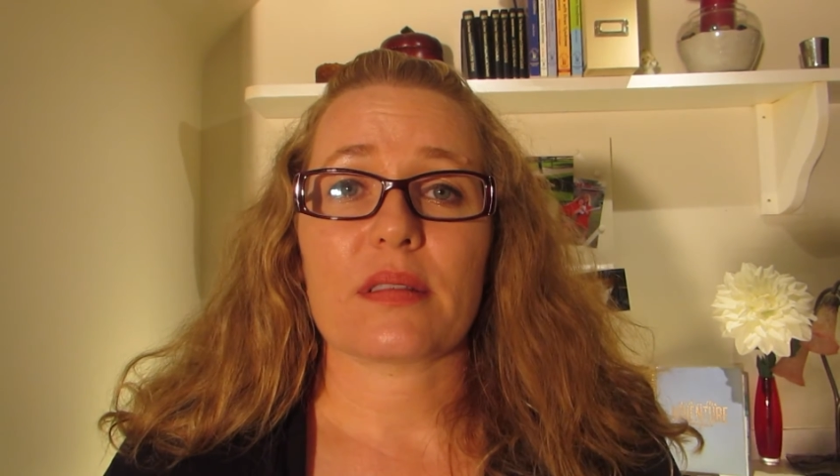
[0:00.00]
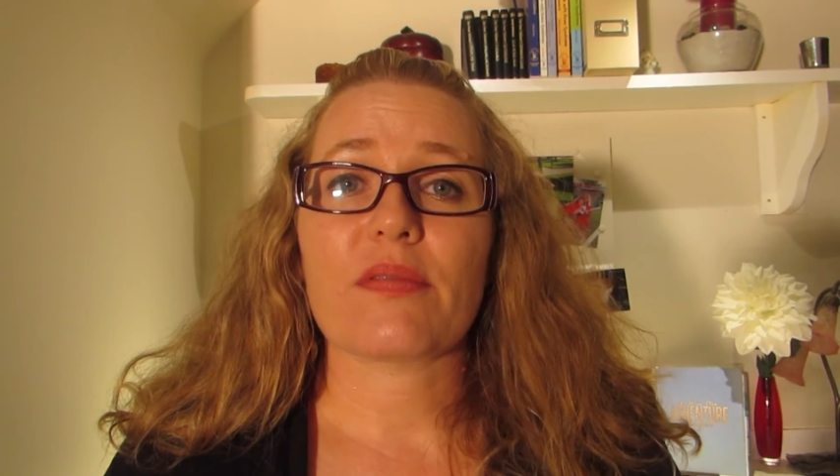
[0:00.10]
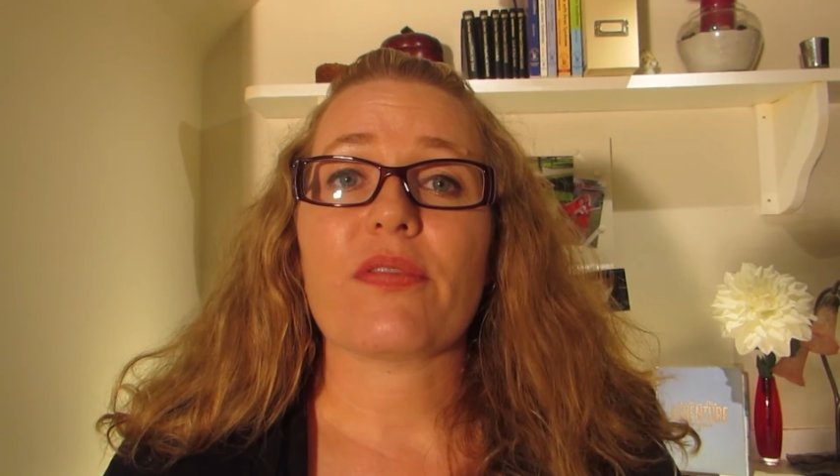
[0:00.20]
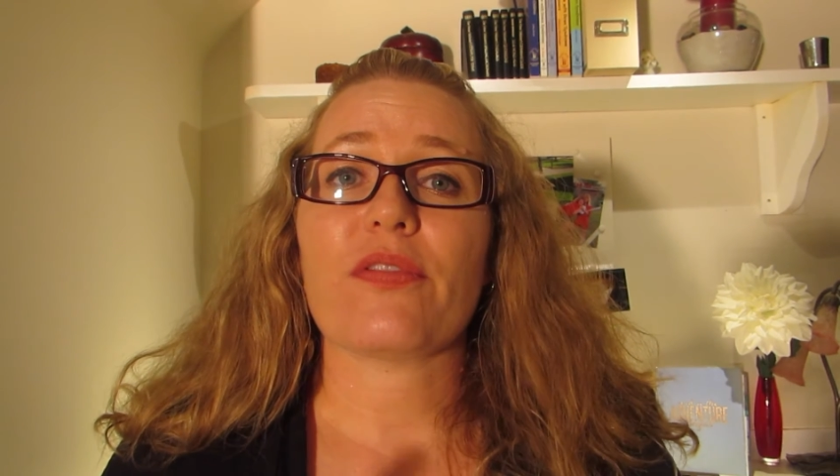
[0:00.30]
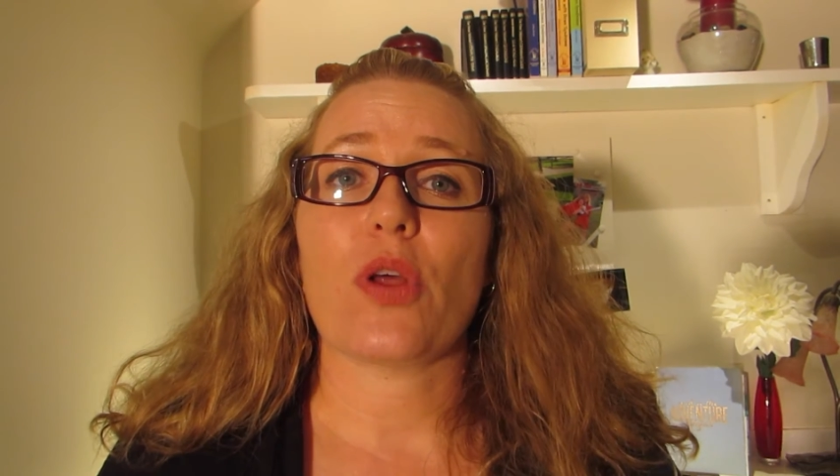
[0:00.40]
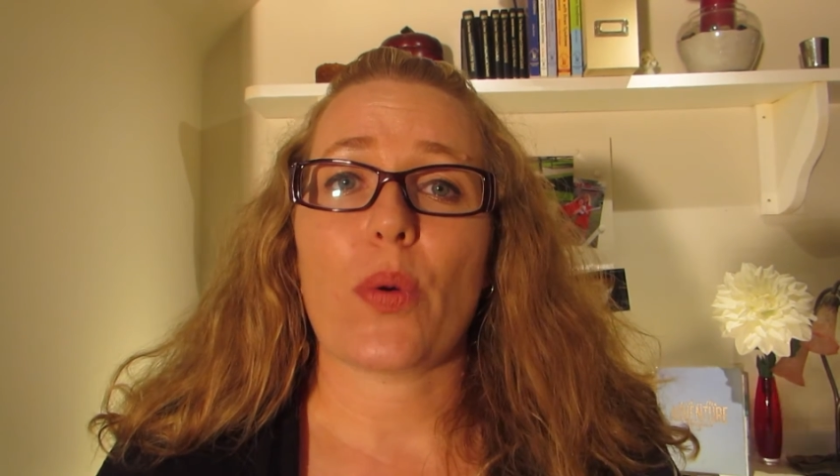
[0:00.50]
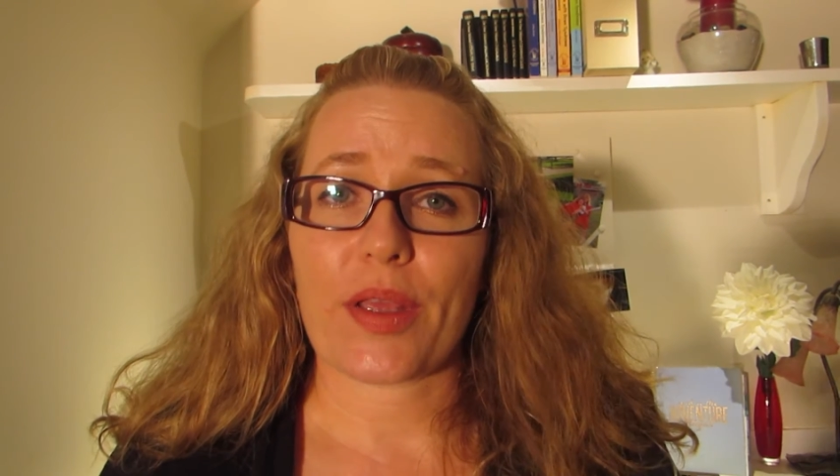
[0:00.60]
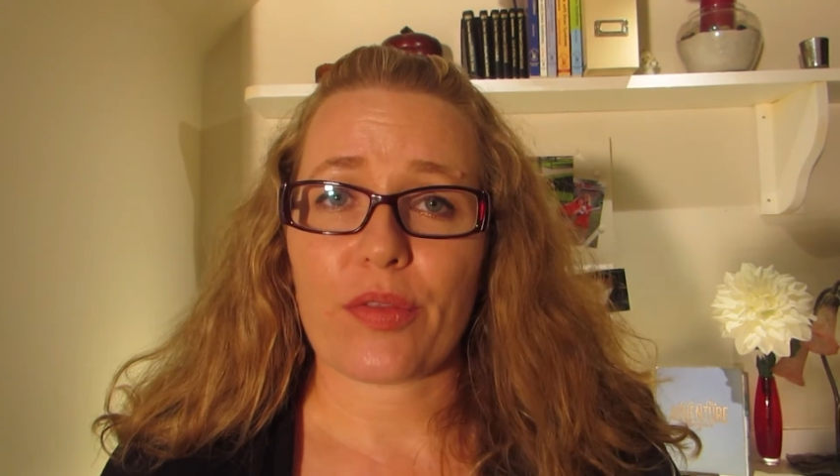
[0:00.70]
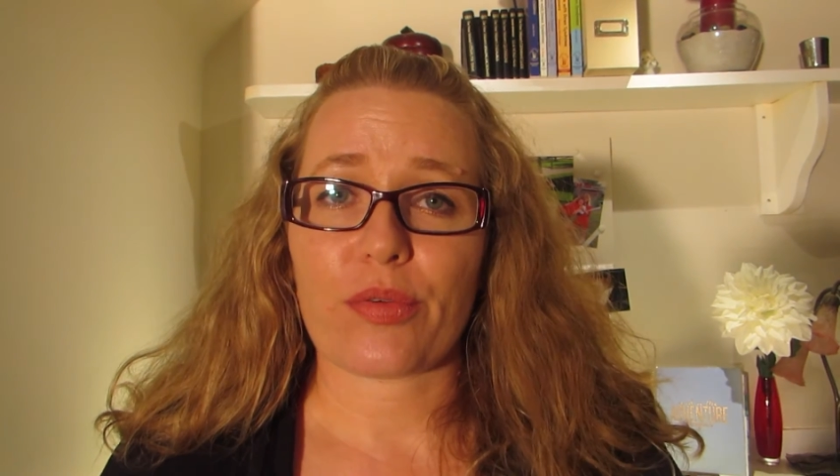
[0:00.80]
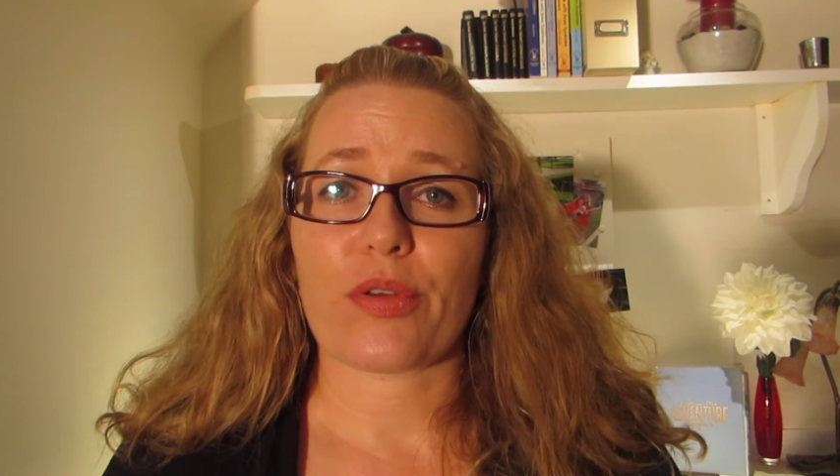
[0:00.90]

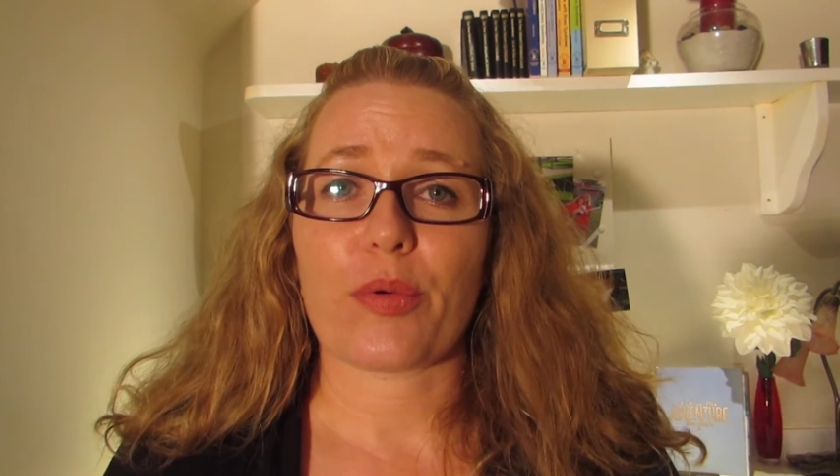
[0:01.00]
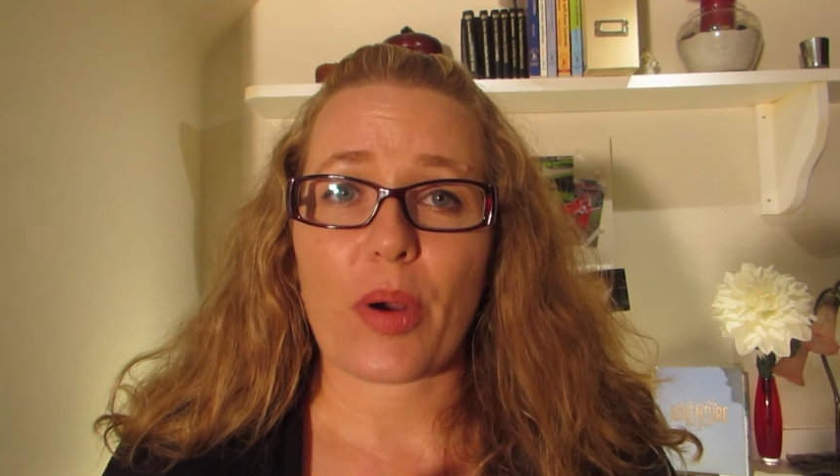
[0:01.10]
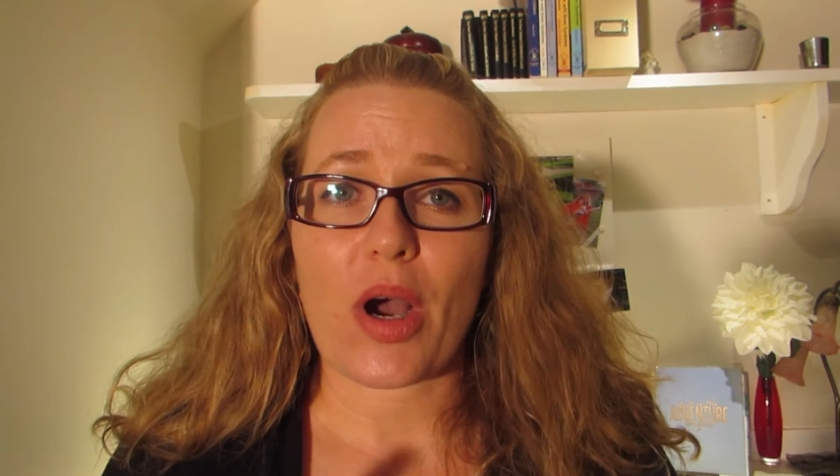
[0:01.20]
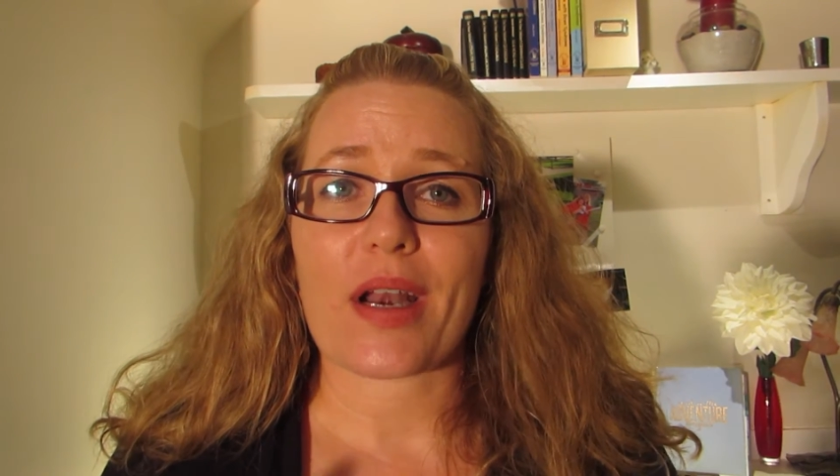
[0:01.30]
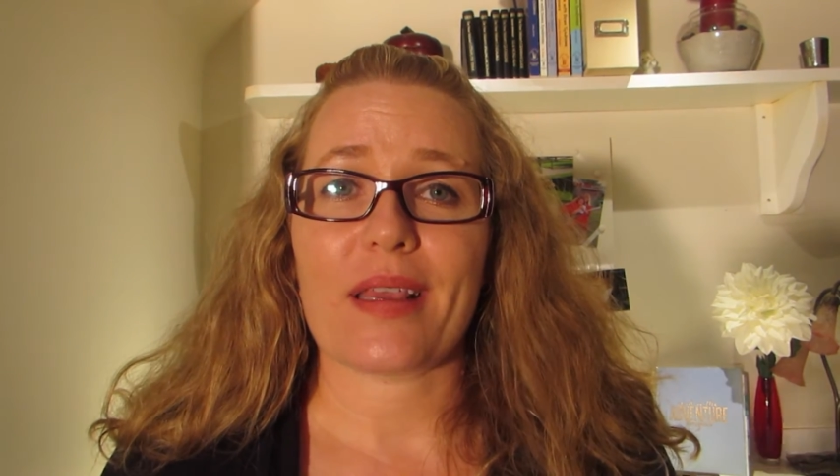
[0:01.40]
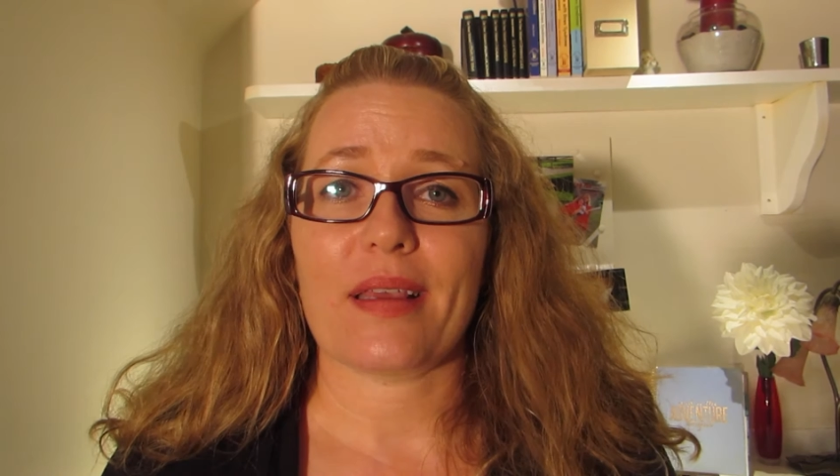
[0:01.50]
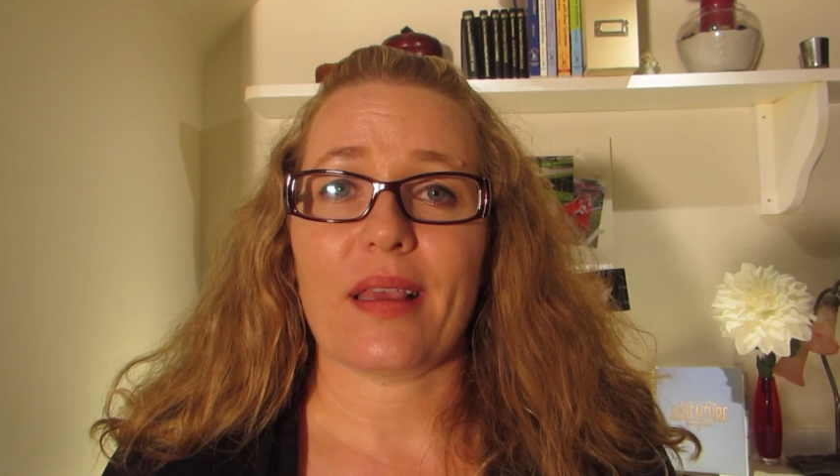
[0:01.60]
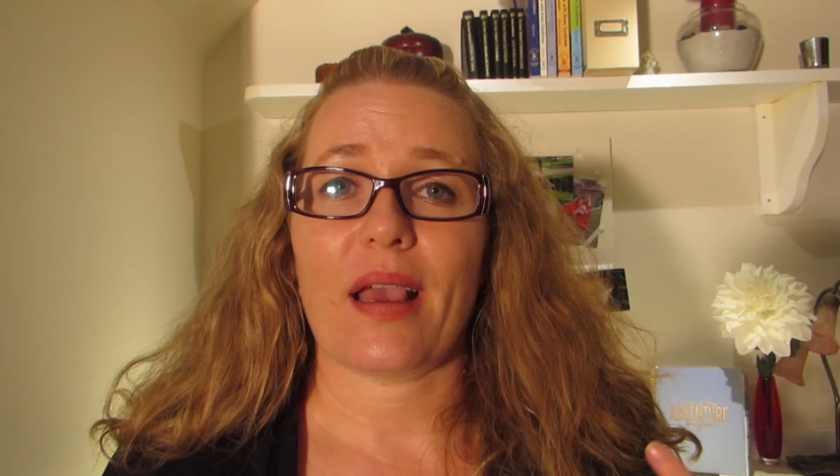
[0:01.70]
flowing through their body,